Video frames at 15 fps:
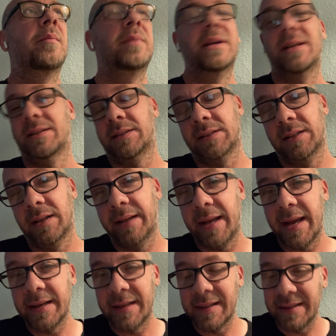Because
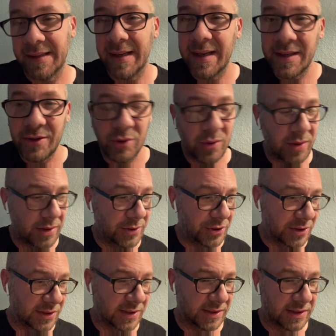again, at the end, you could
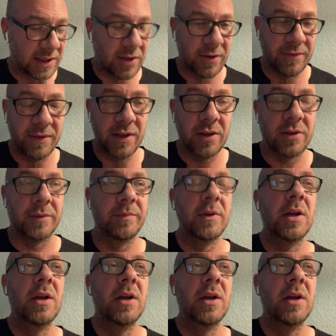just sell the vehicle.